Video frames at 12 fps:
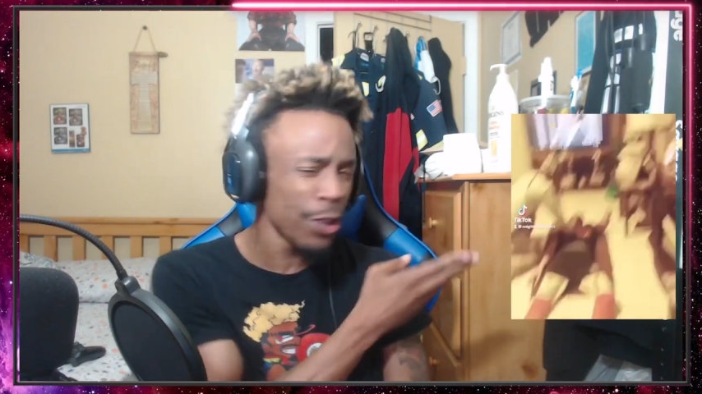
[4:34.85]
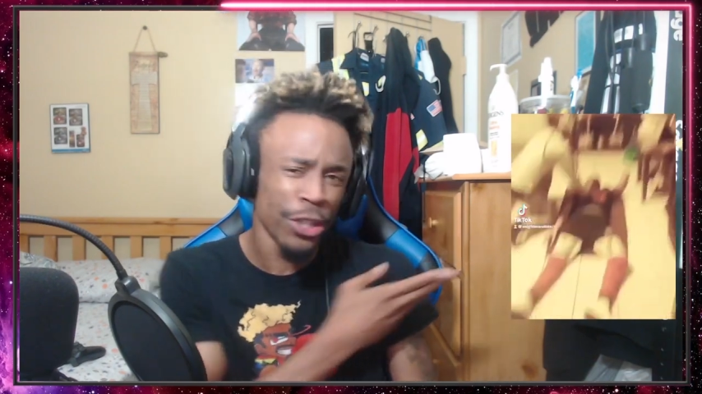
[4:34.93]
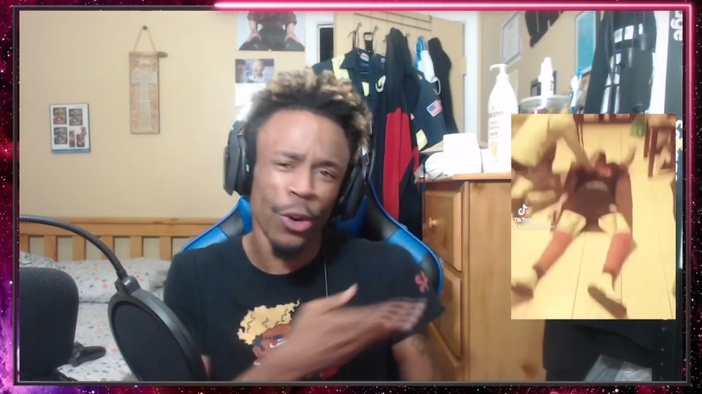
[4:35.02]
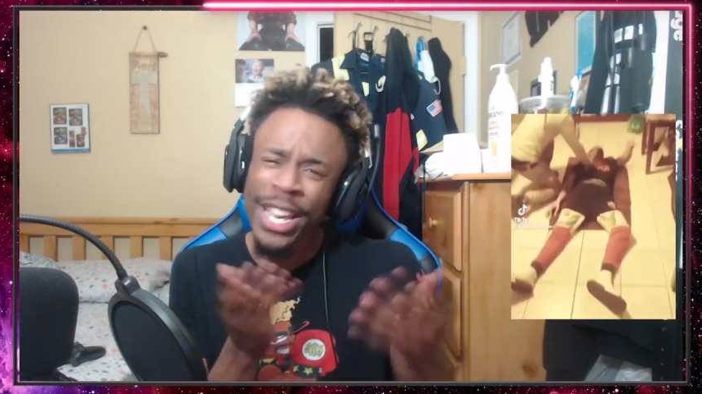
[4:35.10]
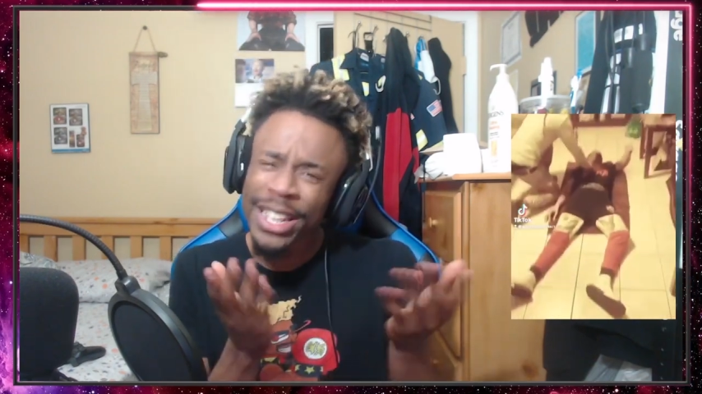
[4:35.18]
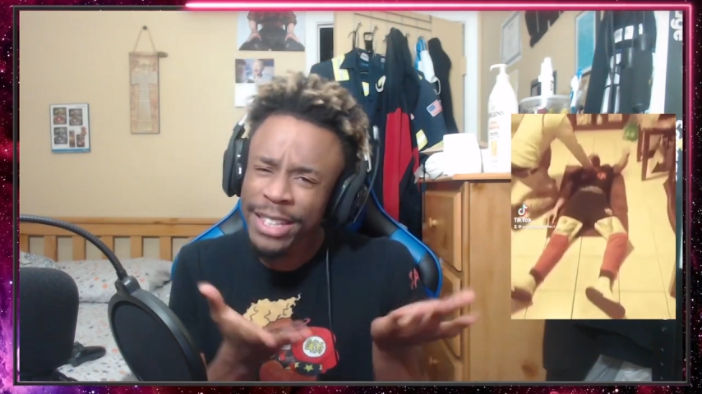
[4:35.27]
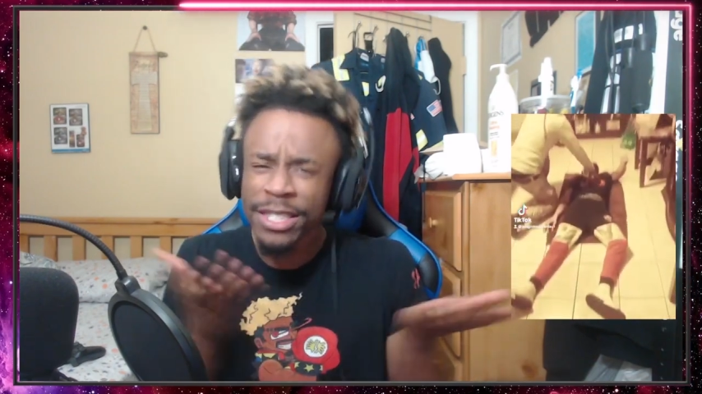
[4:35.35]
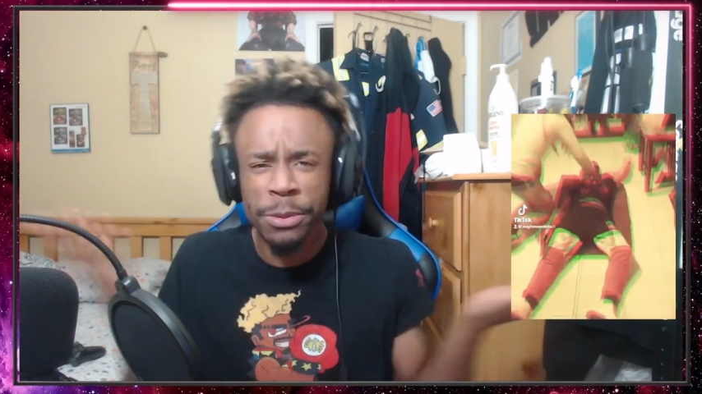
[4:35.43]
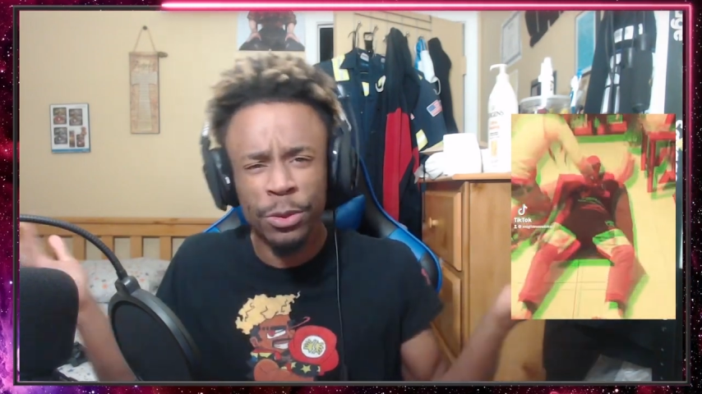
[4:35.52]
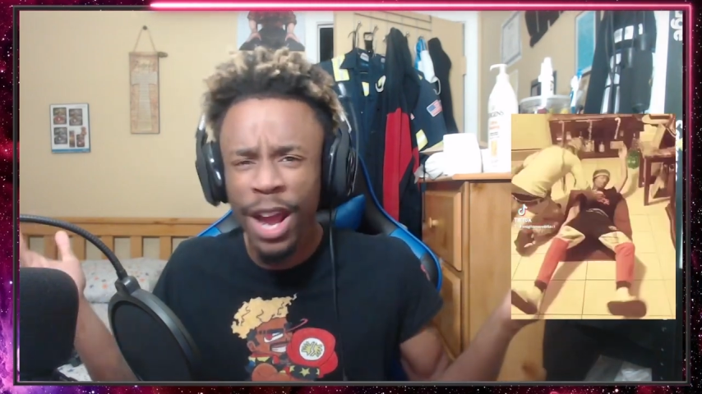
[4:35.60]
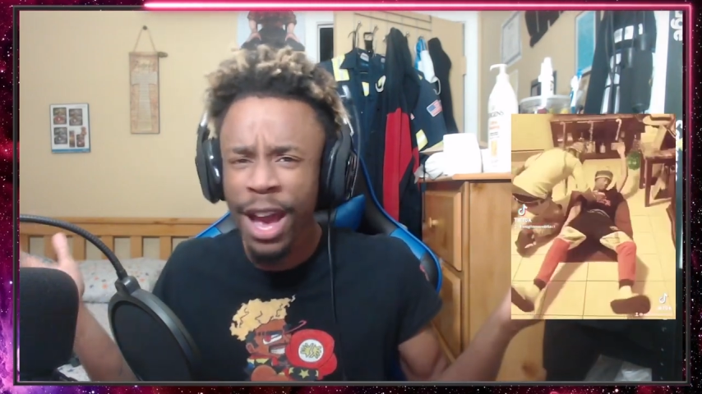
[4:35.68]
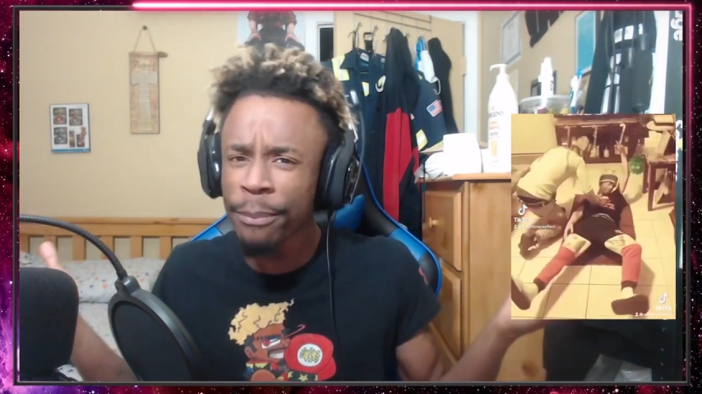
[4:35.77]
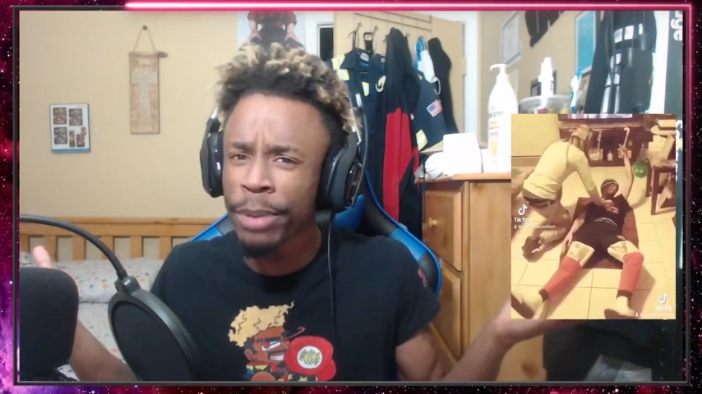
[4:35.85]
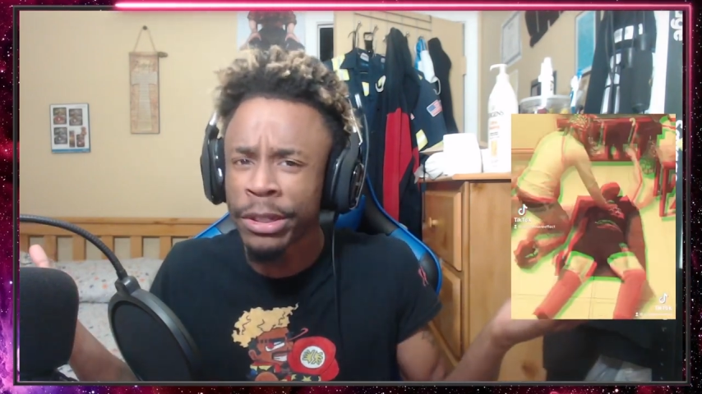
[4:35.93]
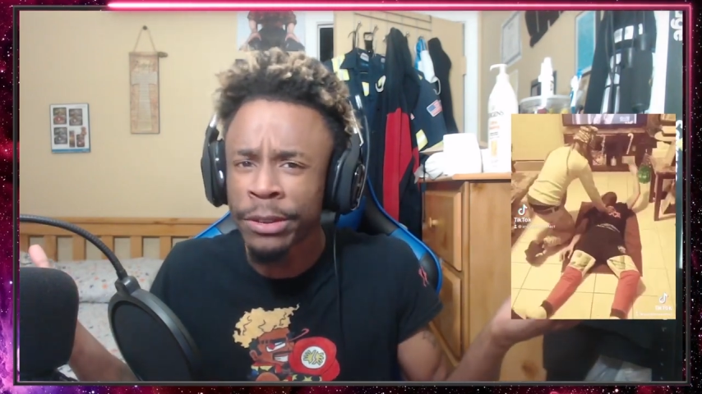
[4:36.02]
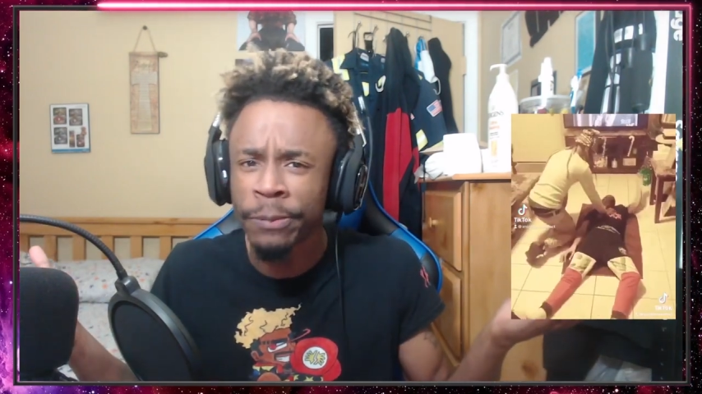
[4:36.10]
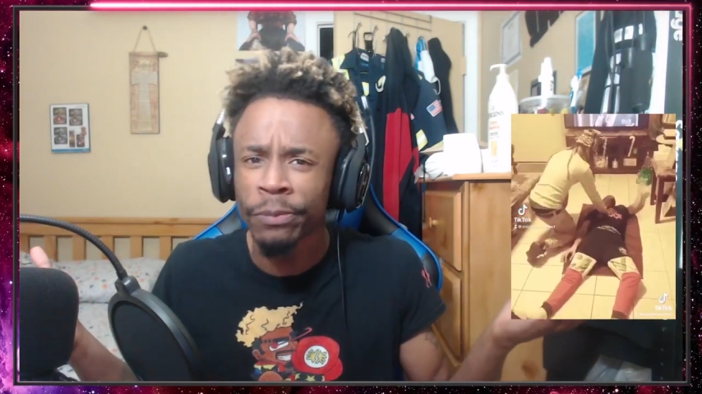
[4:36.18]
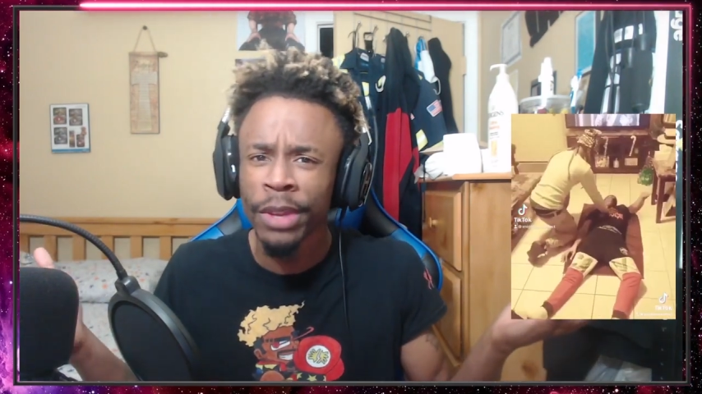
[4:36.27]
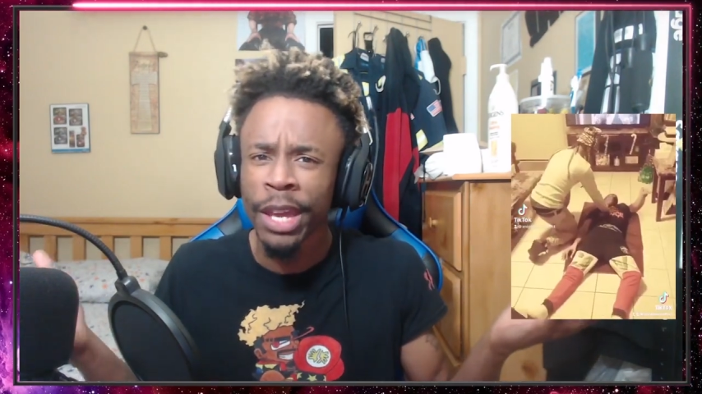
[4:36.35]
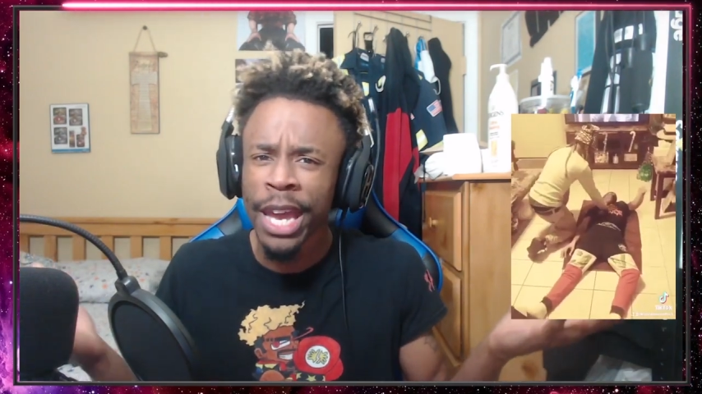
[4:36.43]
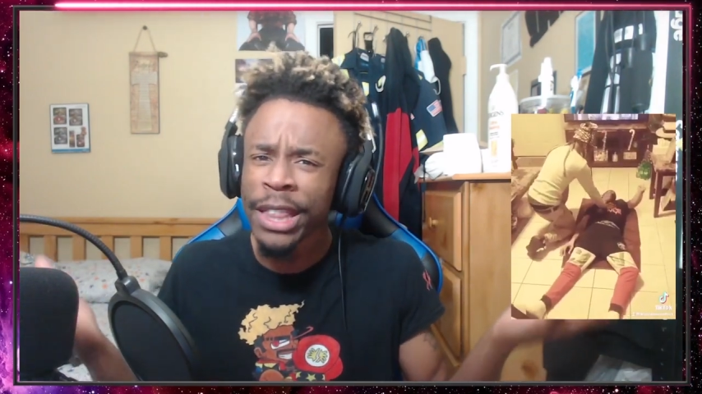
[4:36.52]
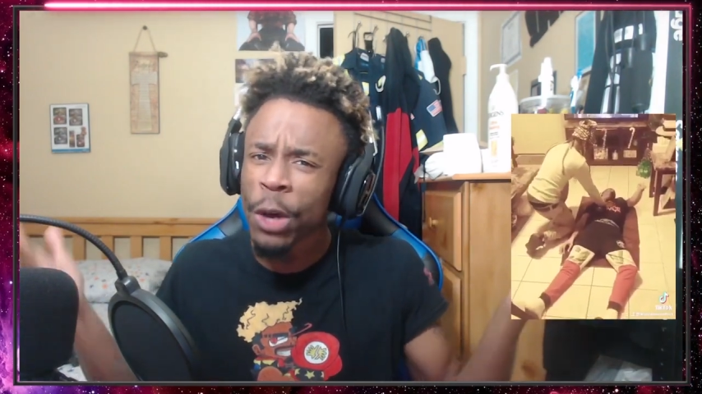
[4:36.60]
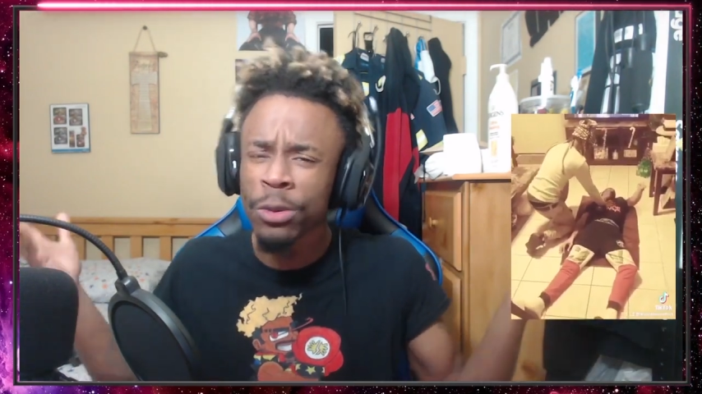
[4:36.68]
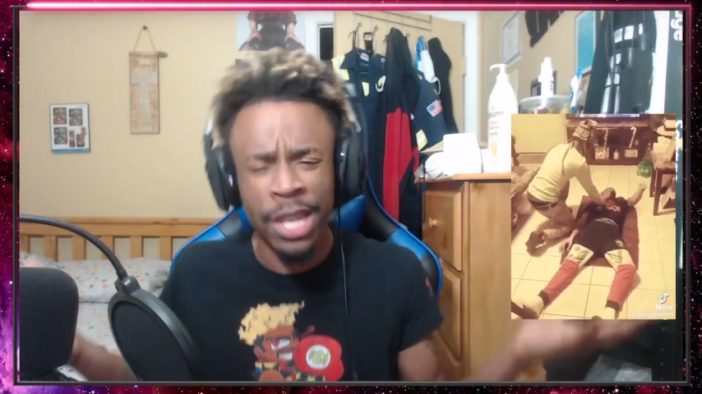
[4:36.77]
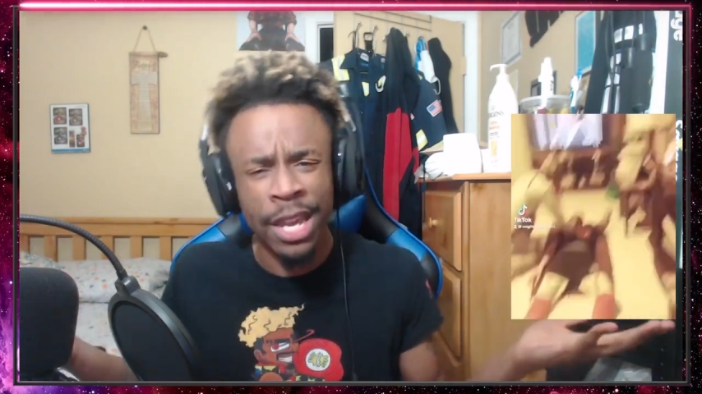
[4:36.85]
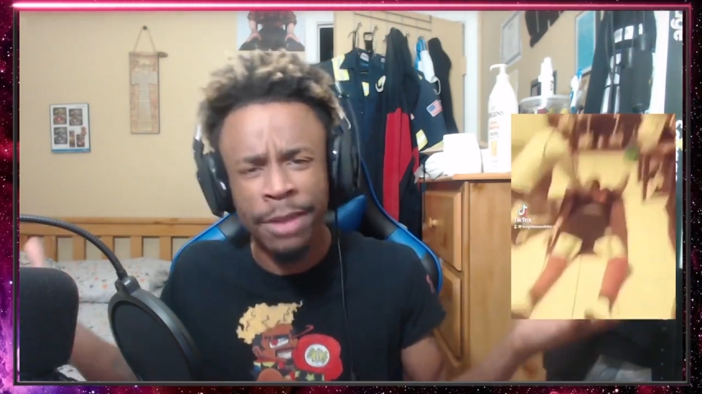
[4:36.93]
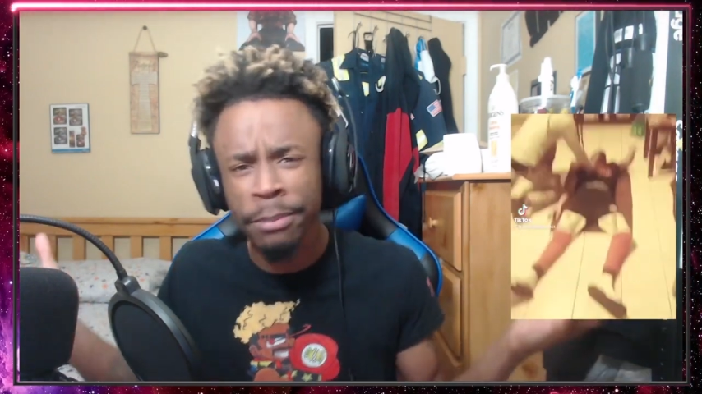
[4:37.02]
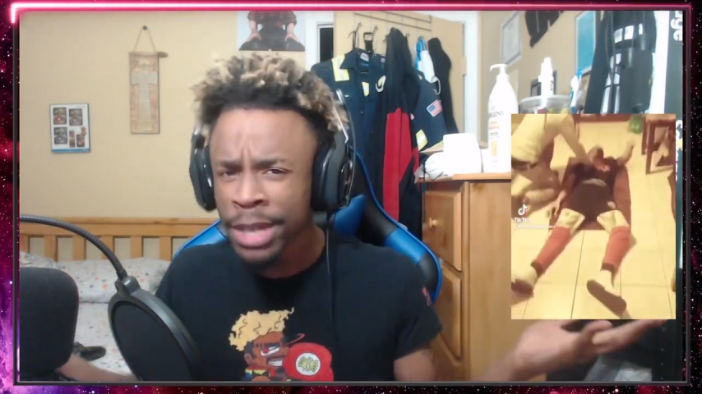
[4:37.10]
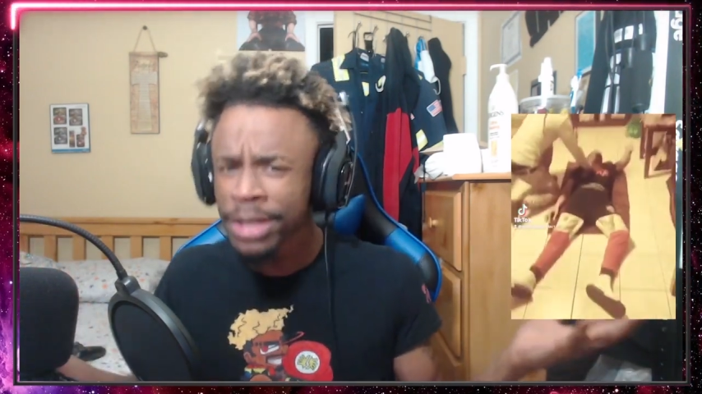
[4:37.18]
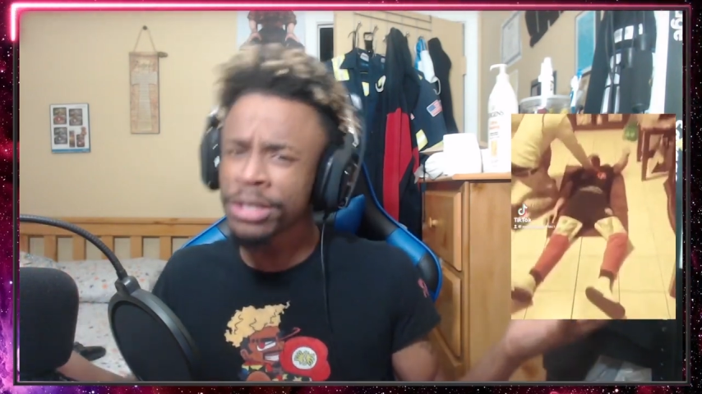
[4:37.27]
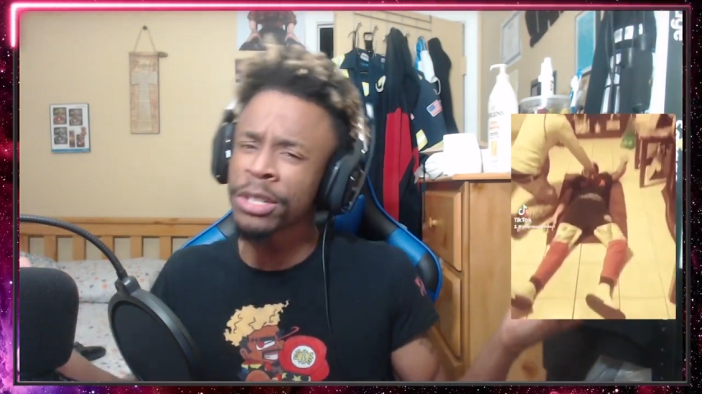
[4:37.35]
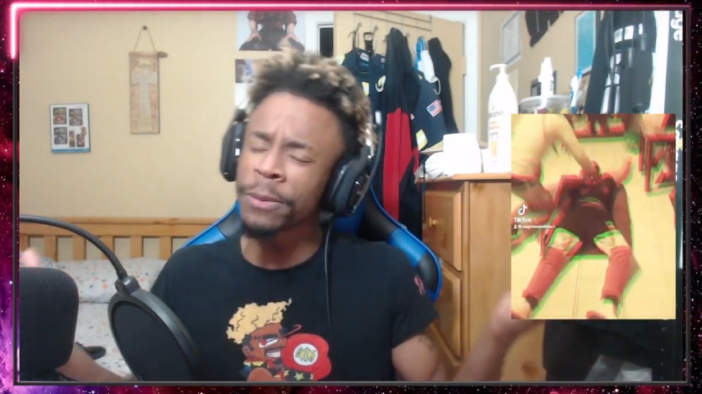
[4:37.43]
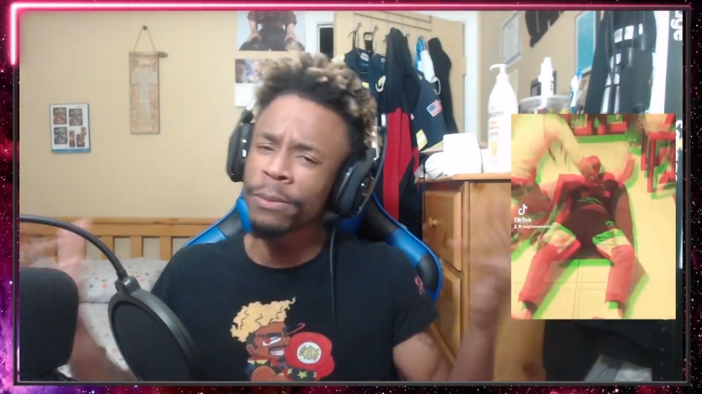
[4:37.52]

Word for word: you know, hit the subscribe button. It don't take much.